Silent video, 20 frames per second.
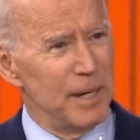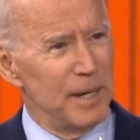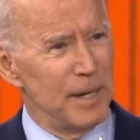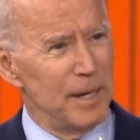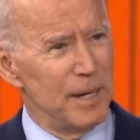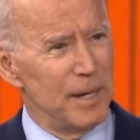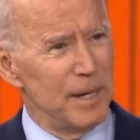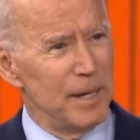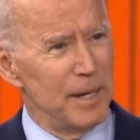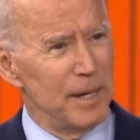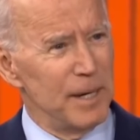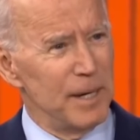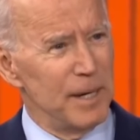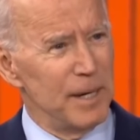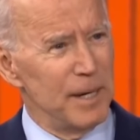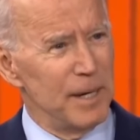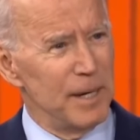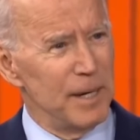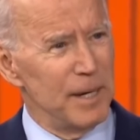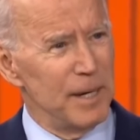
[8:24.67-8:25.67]

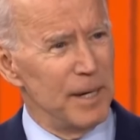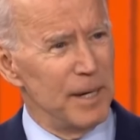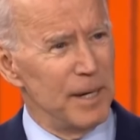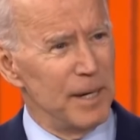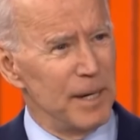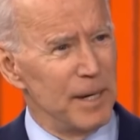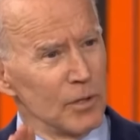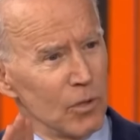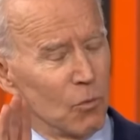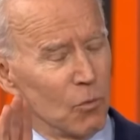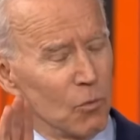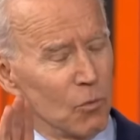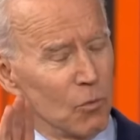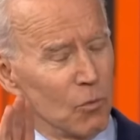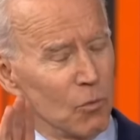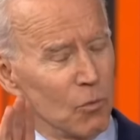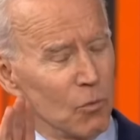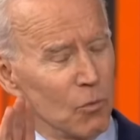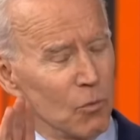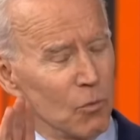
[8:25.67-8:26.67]

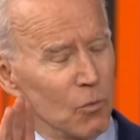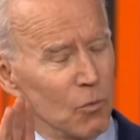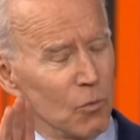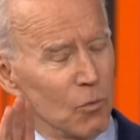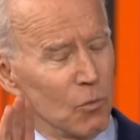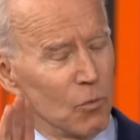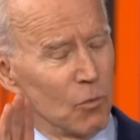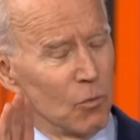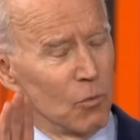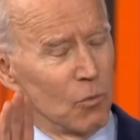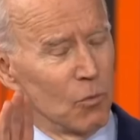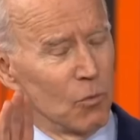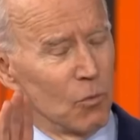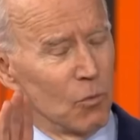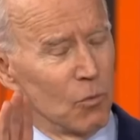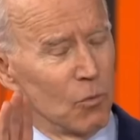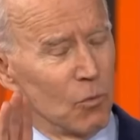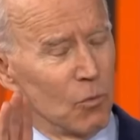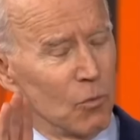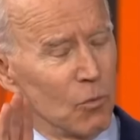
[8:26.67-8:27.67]

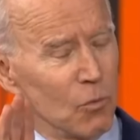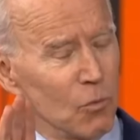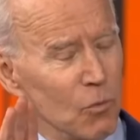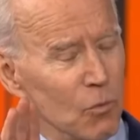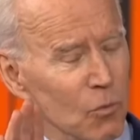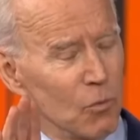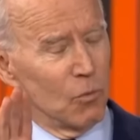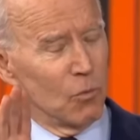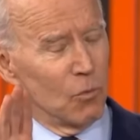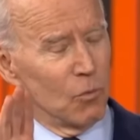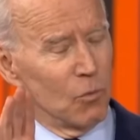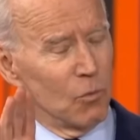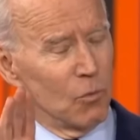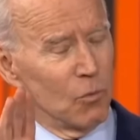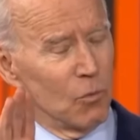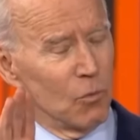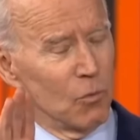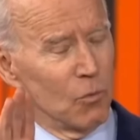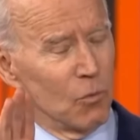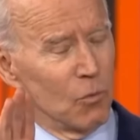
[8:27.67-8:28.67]

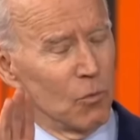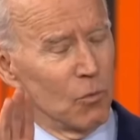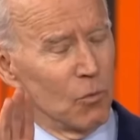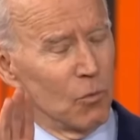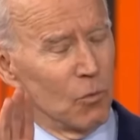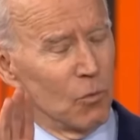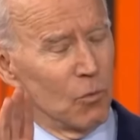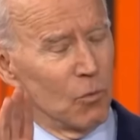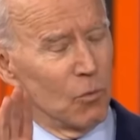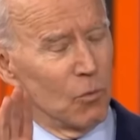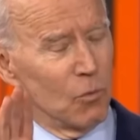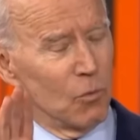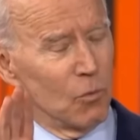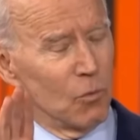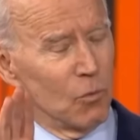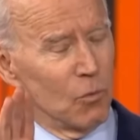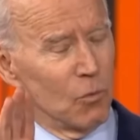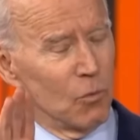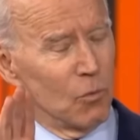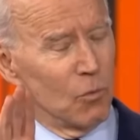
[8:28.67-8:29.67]

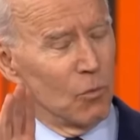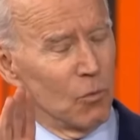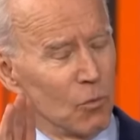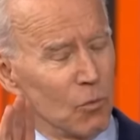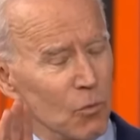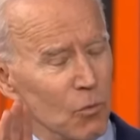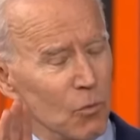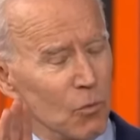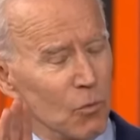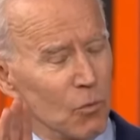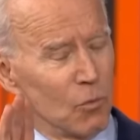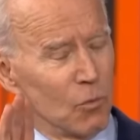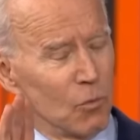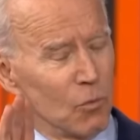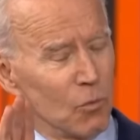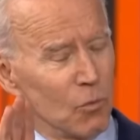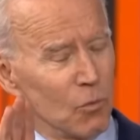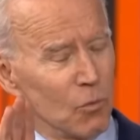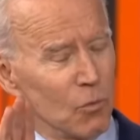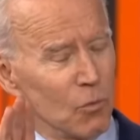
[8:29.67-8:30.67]

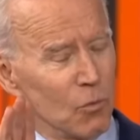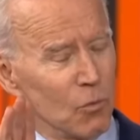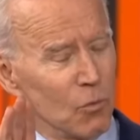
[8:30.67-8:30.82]
The person shown says nothing.